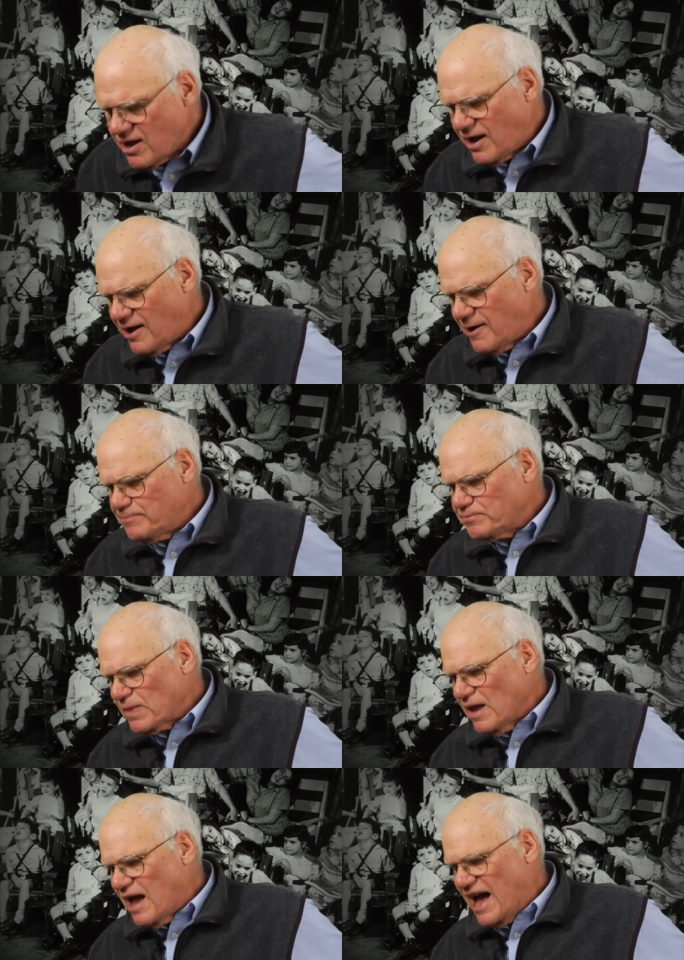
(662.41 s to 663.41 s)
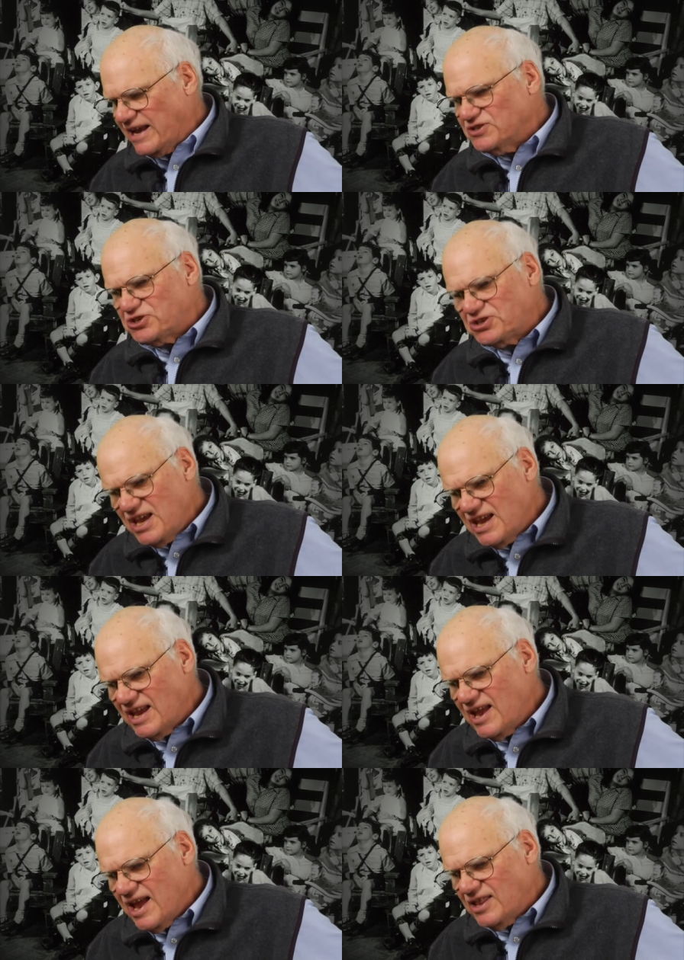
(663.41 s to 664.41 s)
Um, I can
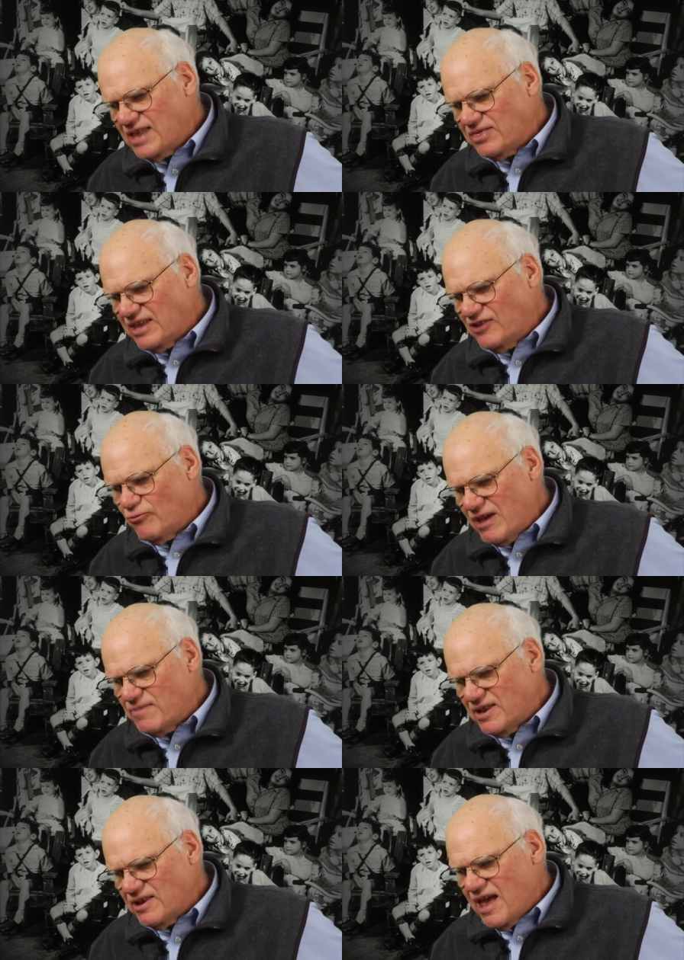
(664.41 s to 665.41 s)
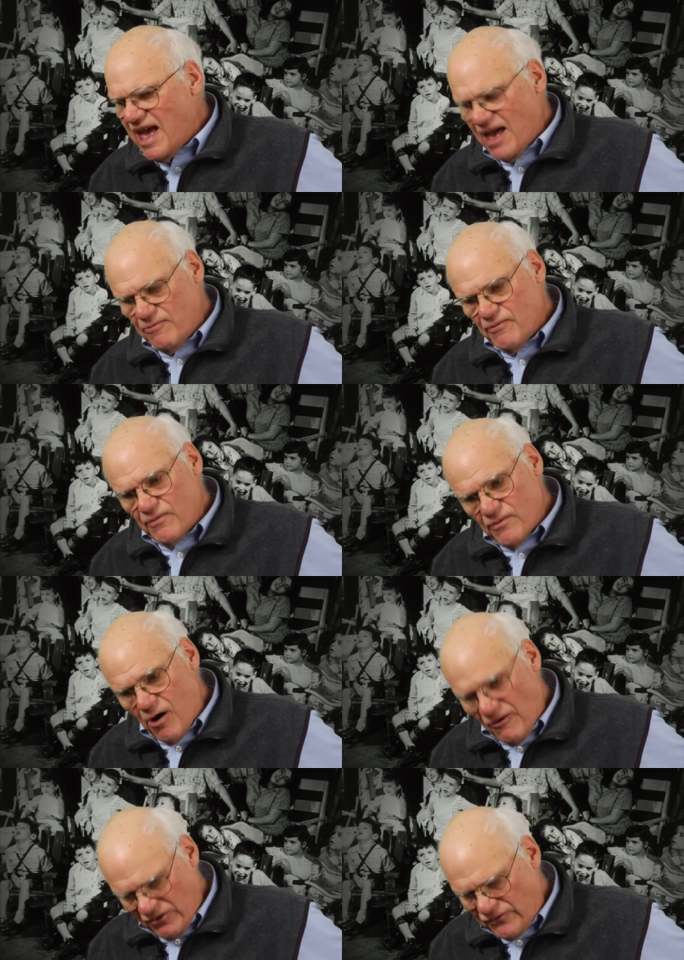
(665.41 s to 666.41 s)
see that these women and
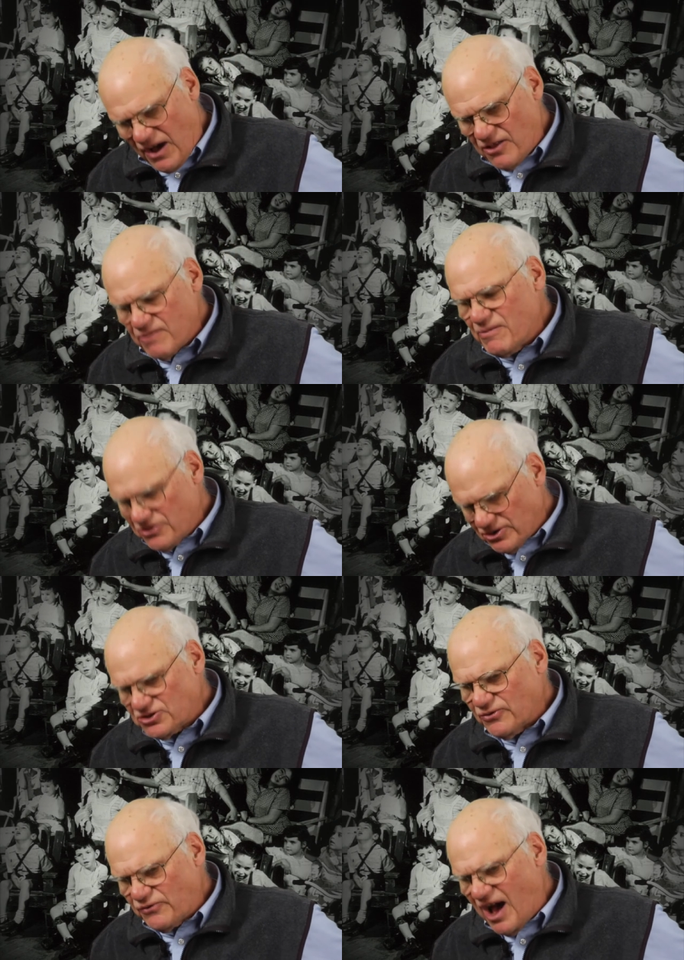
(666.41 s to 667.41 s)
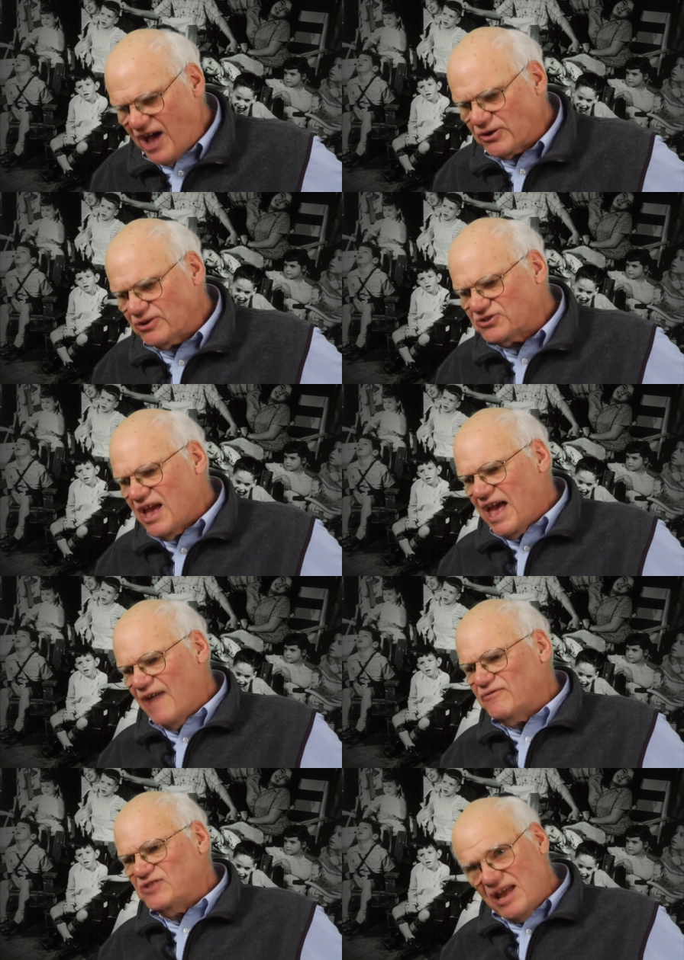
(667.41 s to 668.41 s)
often father, mothers and fathers
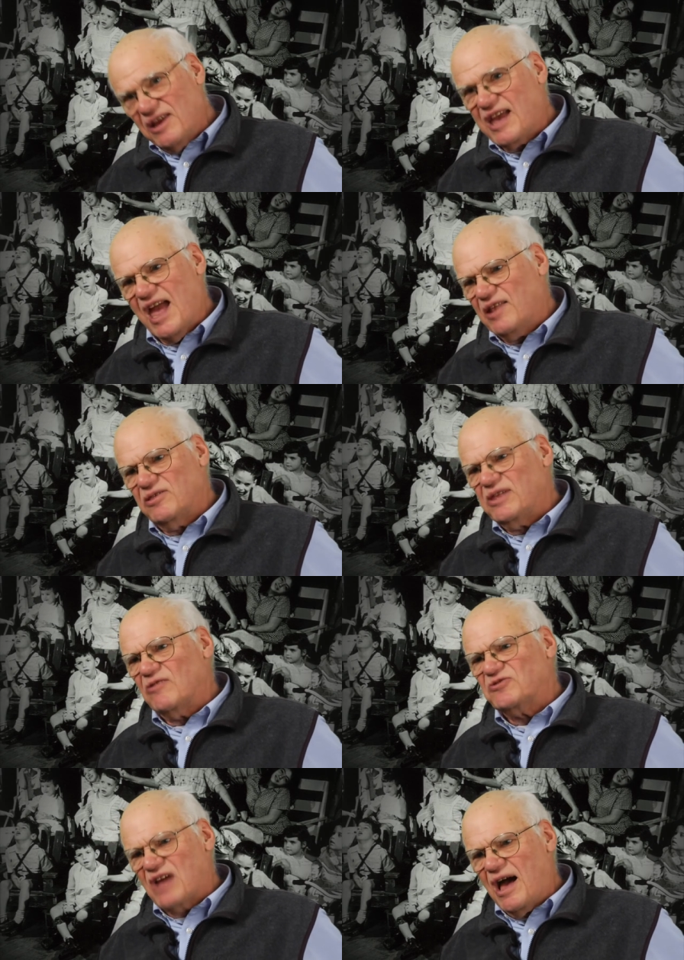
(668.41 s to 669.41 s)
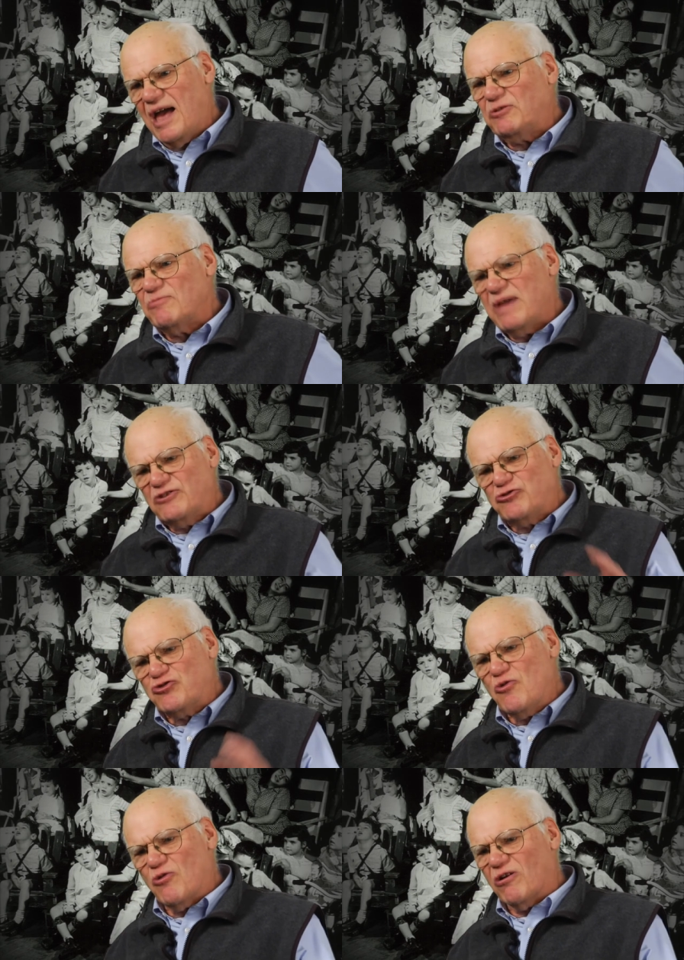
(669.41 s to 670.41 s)
have dedicated their time to make
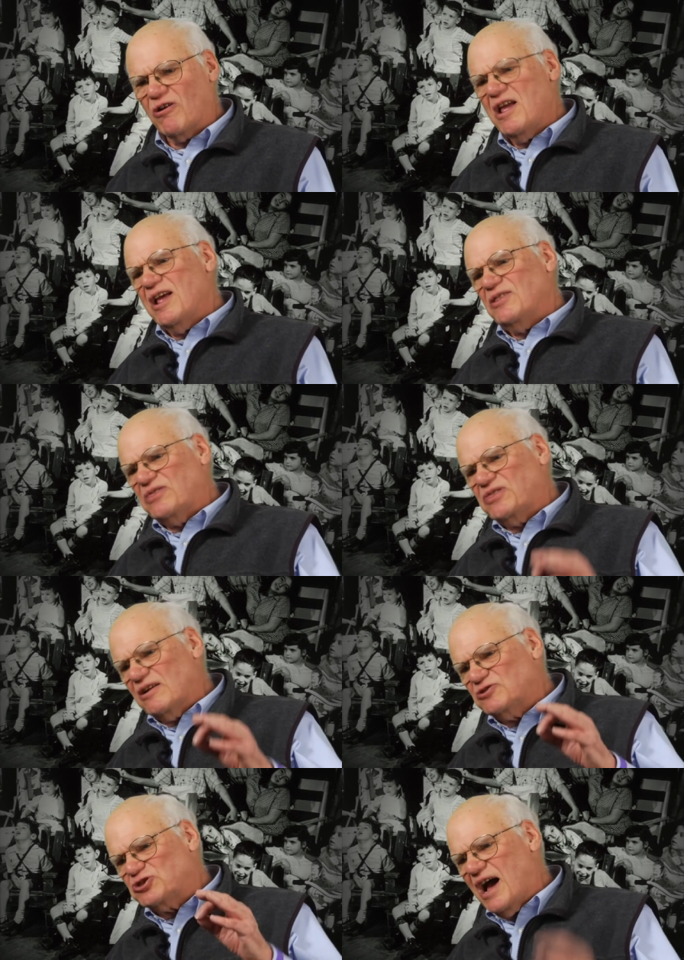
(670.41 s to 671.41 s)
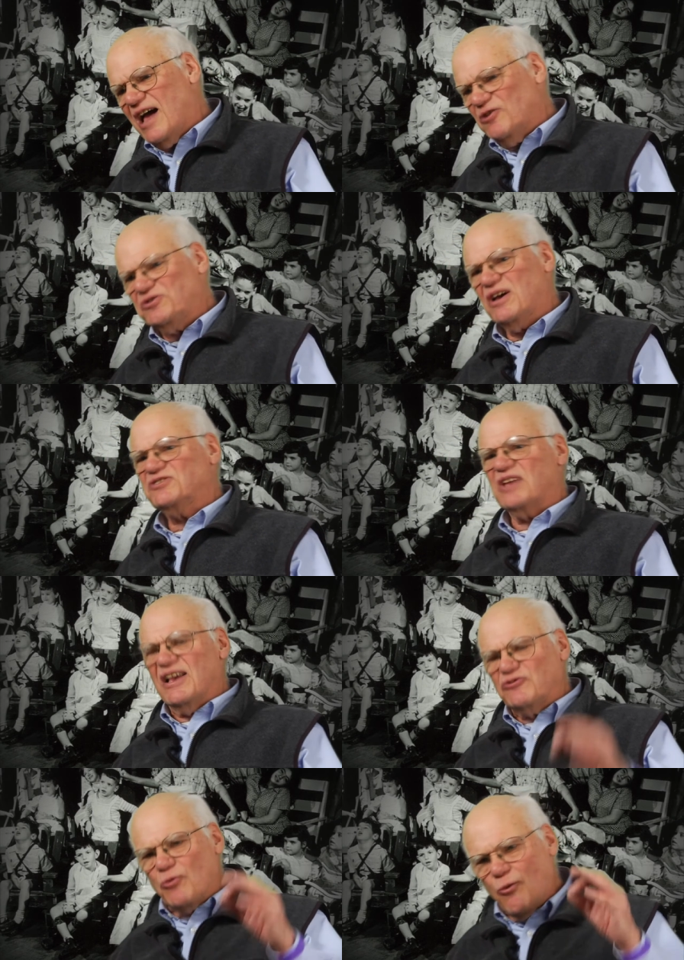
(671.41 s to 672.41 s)
sure that their child does
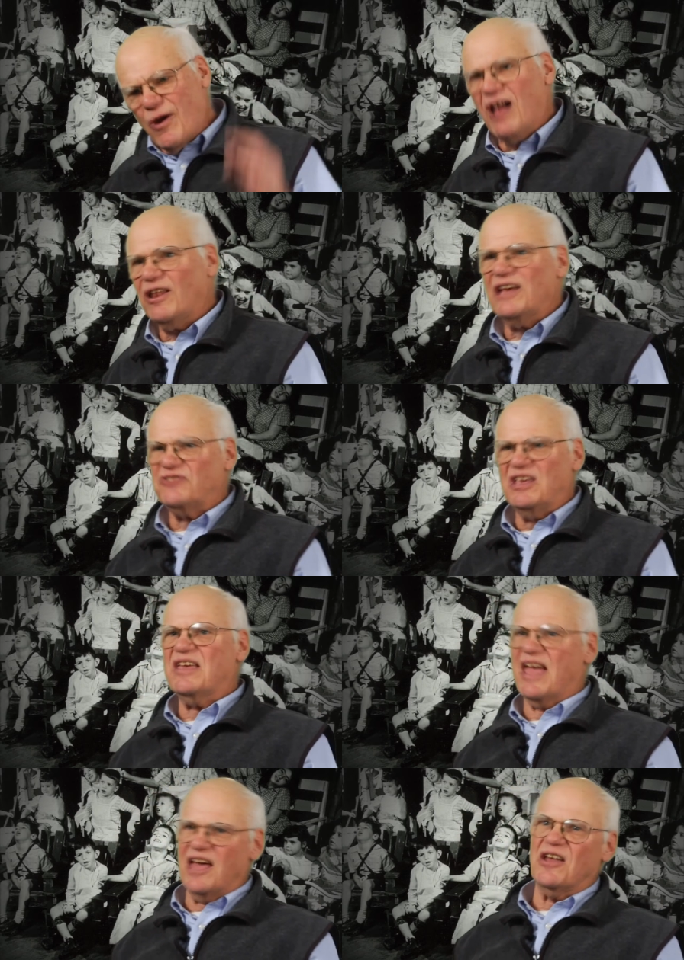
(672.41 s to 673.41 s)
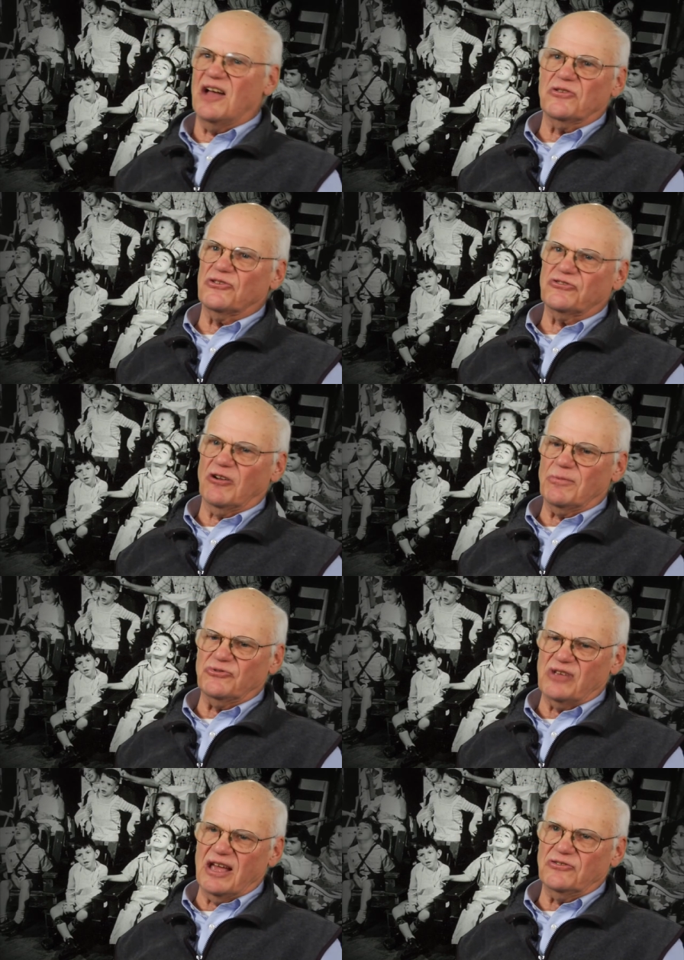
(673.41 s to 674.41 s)
as well as he can under the
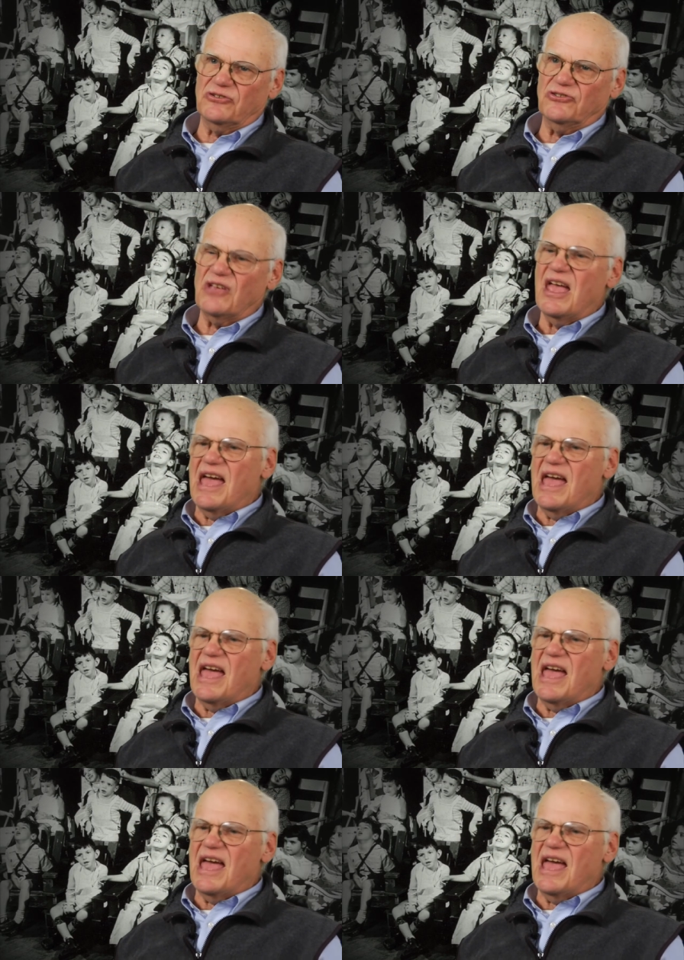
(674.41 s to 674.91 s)
circumstances.